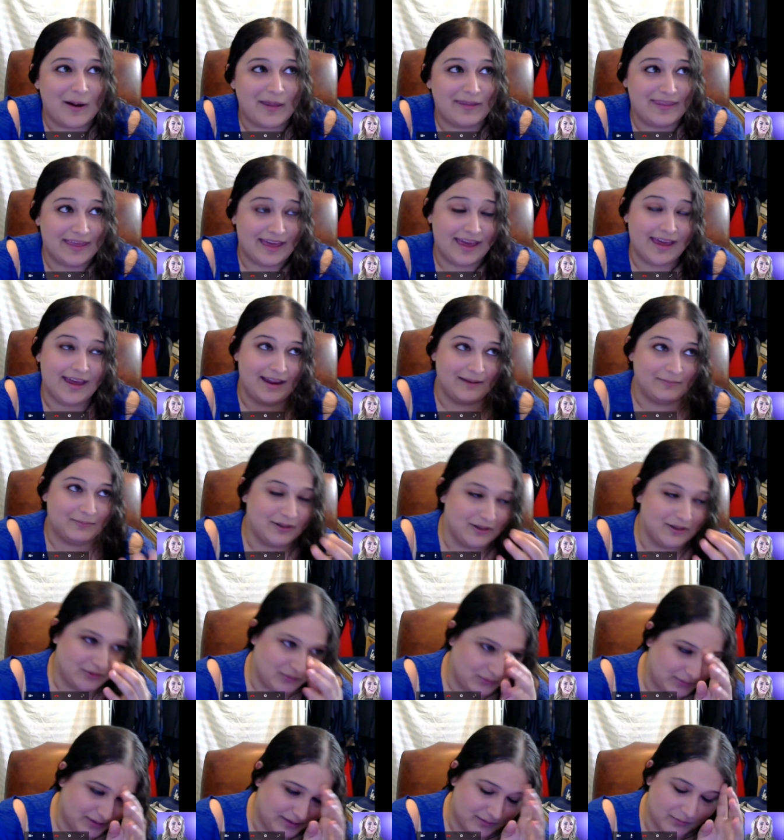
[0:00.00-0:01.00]
that I'm
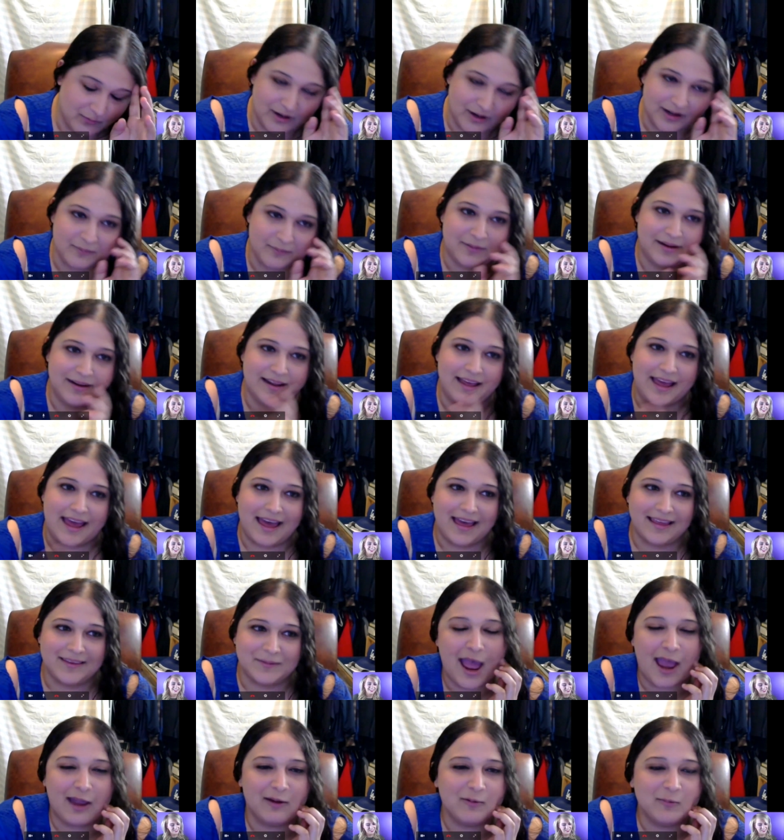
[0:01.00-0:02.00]
close with wanted me to ask.